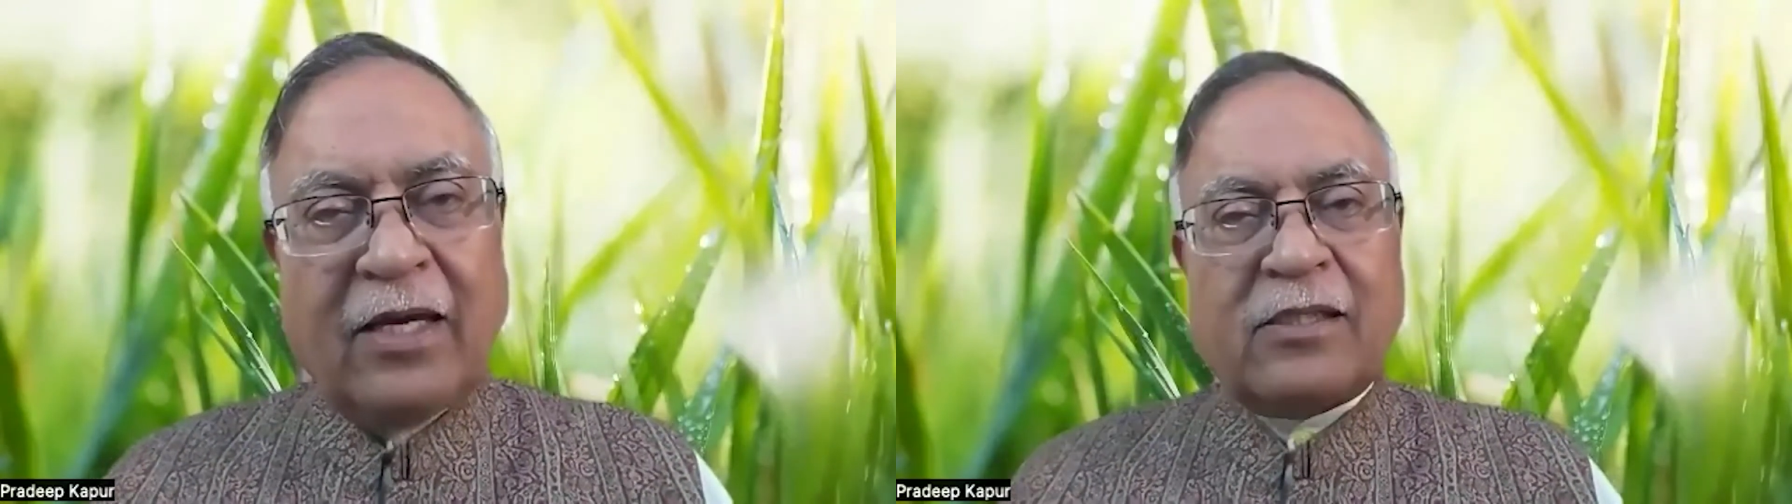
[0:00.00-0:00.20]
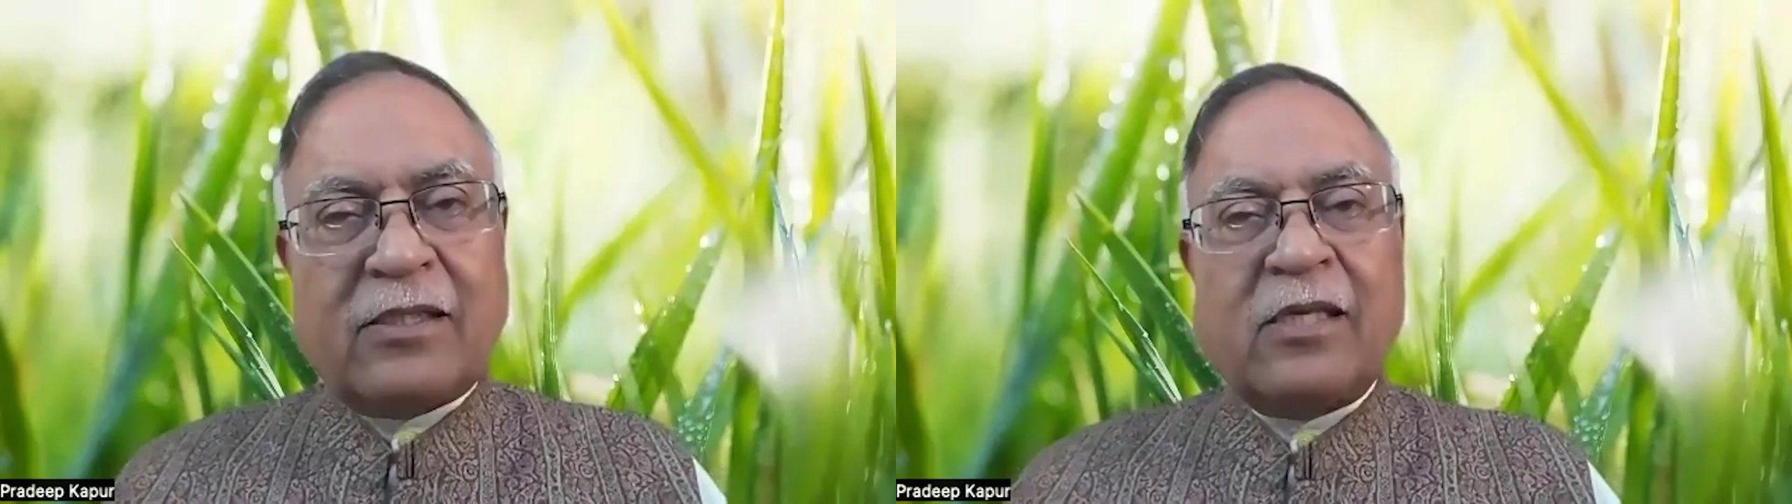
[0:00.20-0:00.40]

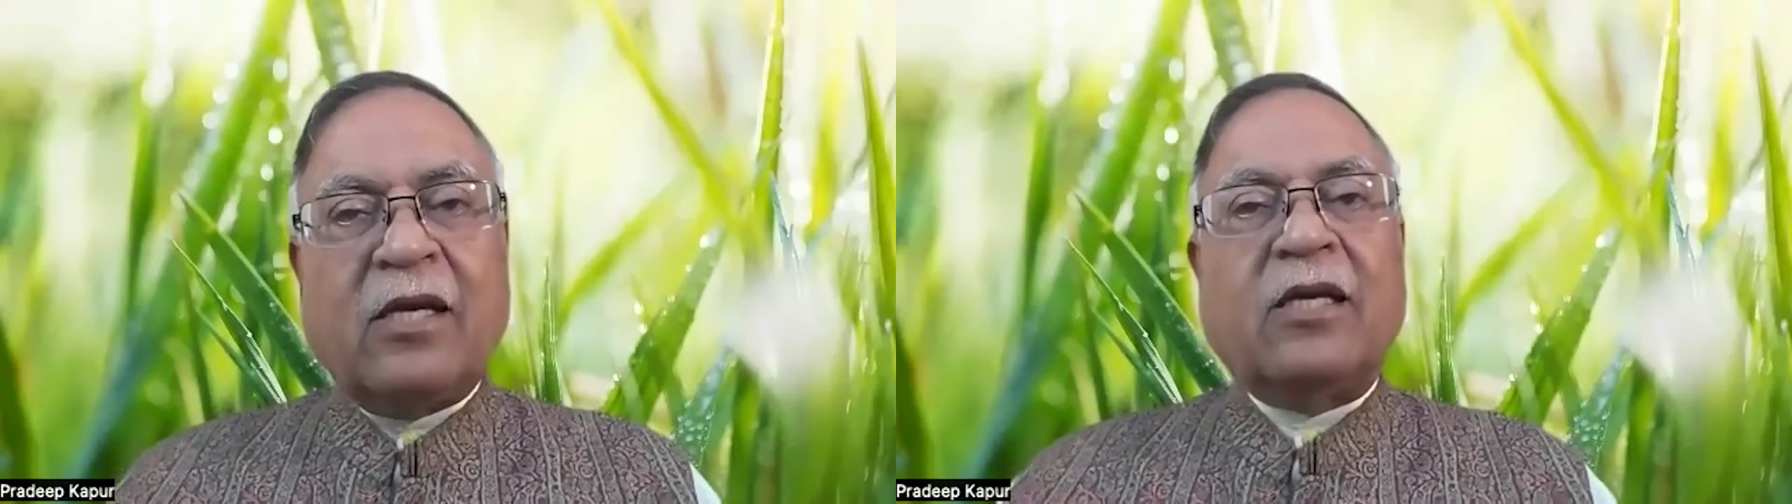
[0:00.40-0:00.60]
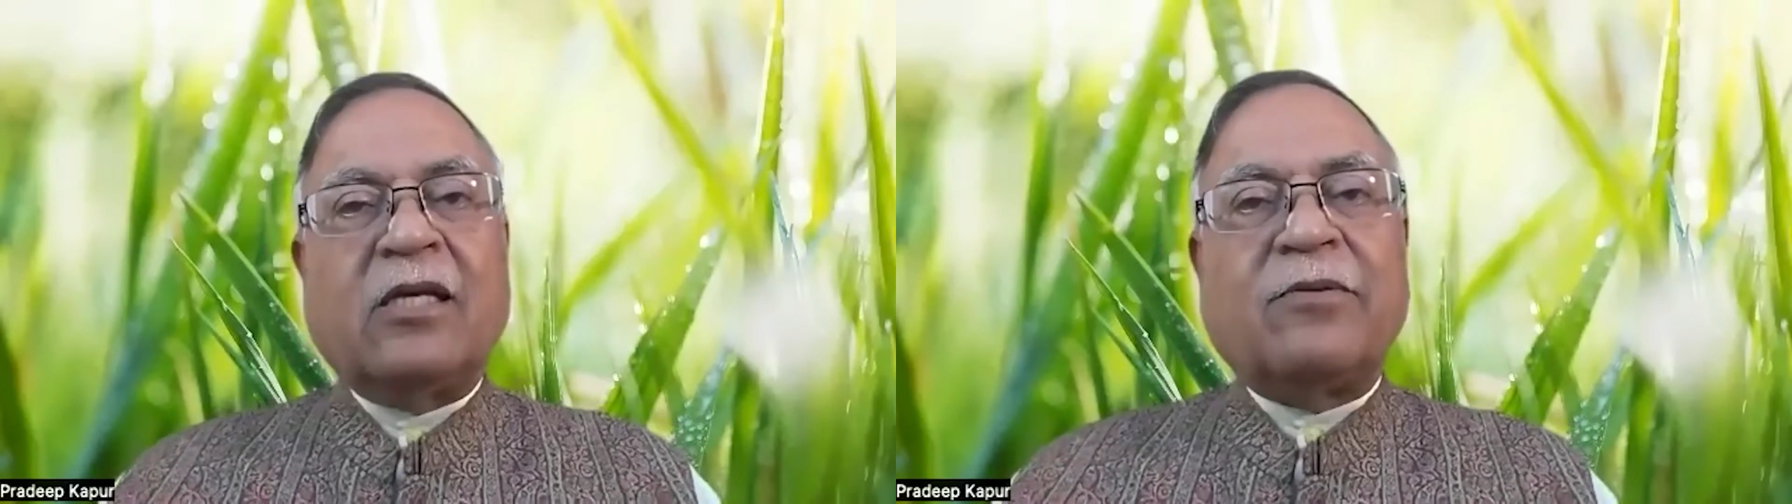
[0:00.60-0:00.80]
the
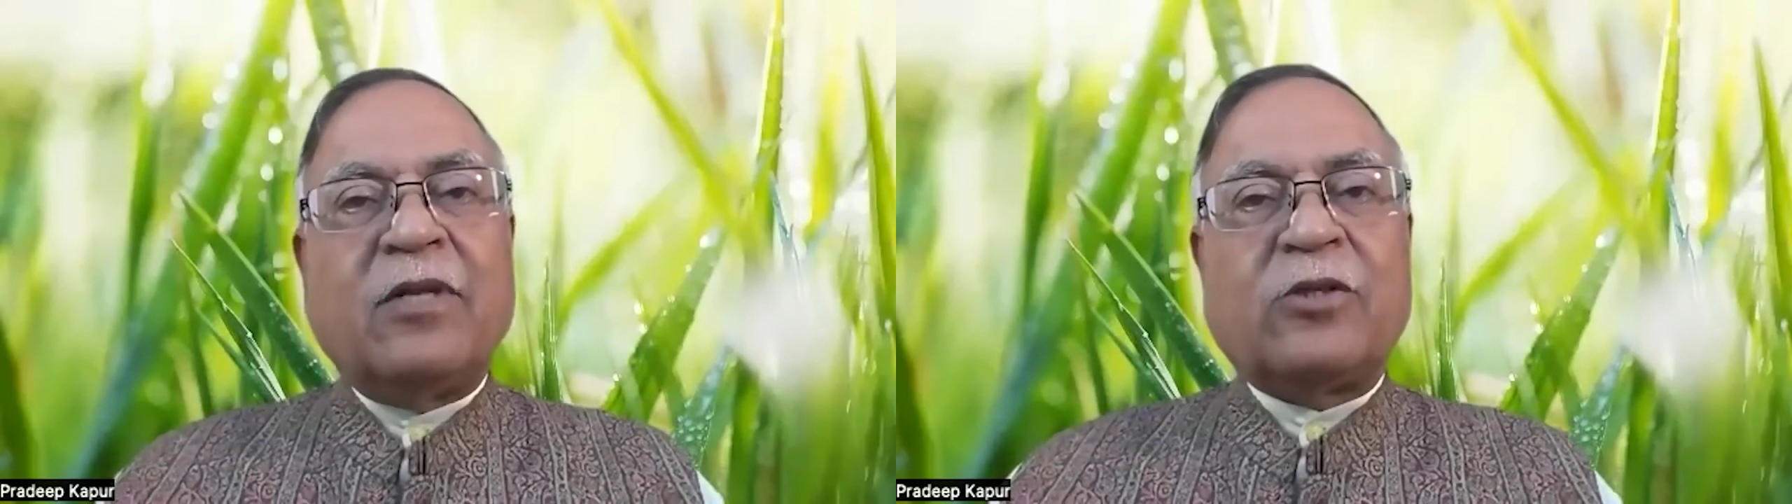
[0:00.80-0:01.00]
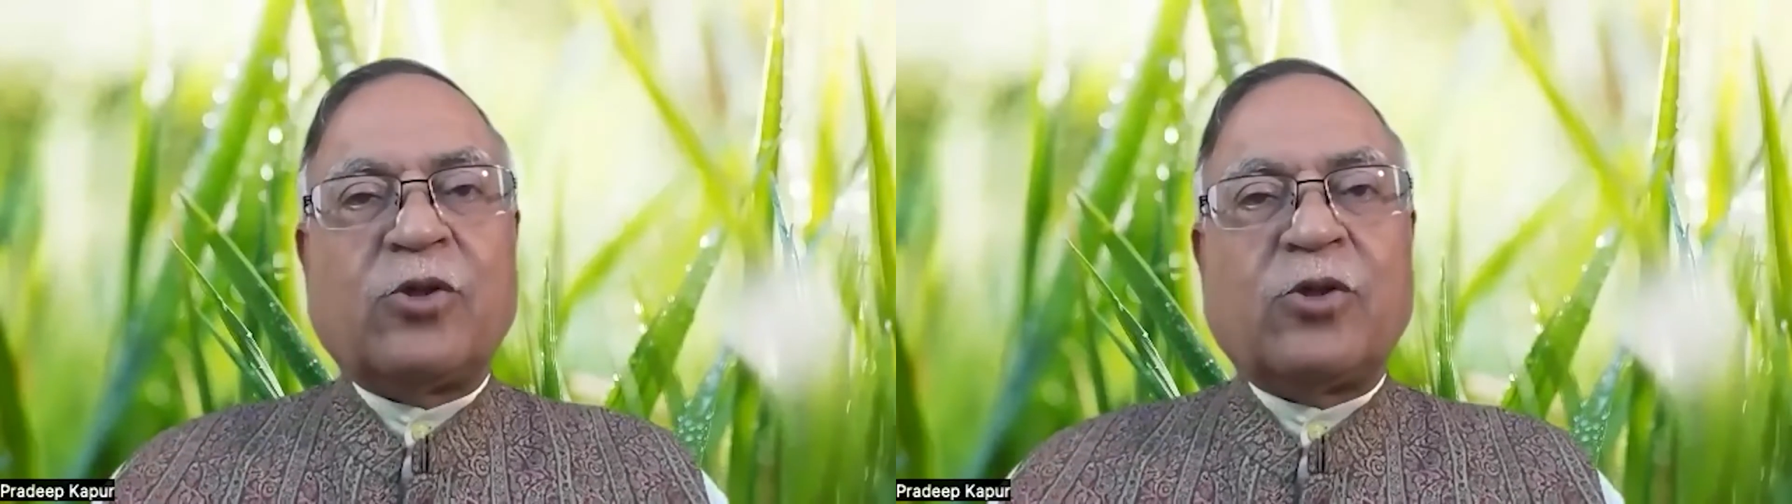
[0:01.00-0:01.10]
civil society